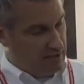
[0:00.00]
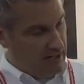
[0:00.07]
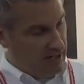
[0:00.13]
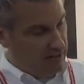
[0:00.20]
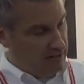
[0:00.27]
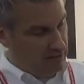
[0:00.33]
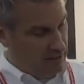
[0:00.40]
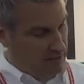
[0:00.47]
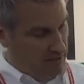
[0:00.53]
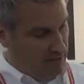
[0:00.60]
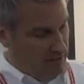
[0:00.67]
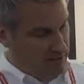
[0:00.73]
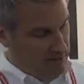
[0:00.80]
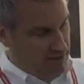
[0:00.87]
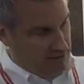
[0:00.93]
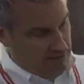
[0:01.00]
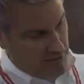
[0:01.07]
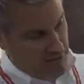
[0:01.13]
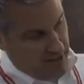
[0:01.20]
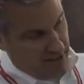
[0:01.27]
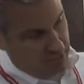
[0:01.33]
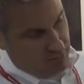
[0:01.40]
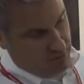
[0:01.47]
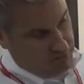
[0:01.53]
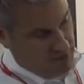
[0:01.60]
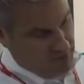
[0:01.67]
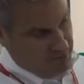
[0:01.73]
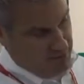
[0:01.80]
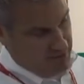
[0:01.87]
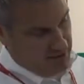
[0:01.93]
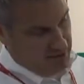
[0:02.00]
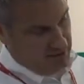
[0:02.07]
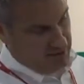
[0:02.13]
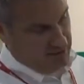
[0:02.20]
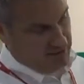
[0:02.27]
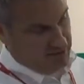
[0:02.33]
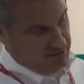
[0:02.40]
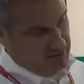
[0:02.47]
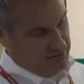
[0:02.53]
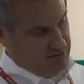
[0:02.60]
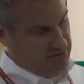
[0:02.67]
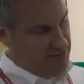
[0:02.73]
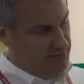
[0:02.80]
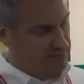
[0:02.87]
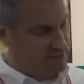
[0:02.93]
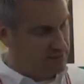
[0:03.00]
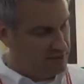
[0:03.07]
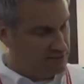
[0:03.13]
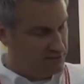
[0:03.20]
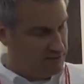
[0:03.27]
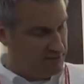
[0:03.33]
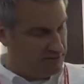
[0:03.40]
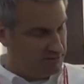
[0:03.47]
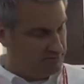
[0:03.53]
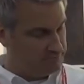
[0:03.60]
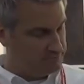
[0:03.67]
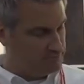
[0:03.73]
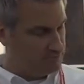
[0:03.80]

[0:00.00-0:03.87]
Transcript: Now, I'll go ahead and put that back in the same condition here.